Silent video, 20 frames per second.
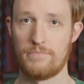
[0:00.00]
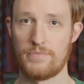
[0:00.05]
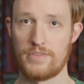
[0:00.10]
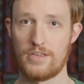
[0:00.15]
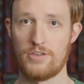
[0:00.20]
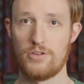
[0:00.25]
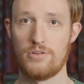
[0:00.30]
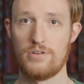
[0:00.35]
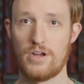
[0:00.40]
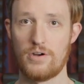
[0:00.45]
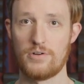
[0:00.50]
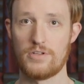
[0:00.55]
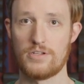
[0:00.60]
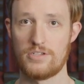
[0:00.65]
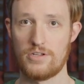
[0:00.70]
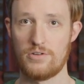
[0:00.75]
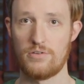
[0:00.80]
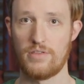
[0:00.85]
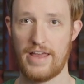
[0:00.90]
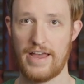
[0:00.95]
that you know to
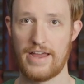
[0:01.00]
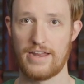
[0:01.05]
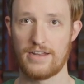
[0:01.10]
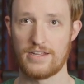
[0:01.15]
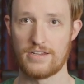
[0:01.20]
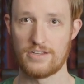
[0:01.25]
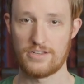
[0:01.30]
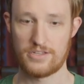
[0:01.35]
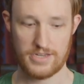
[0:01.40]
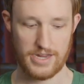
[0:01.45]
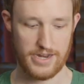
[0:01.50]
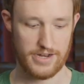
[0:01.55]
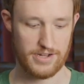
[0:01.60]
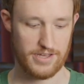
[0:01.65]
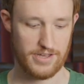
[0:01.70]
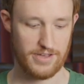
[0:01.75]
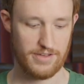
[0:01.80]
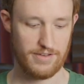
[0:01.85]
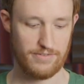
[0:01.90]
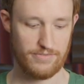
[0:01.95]
do that instead
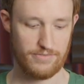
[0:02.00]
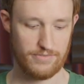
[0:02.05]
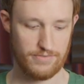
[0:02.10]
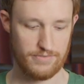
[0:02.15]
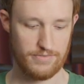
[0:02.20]
of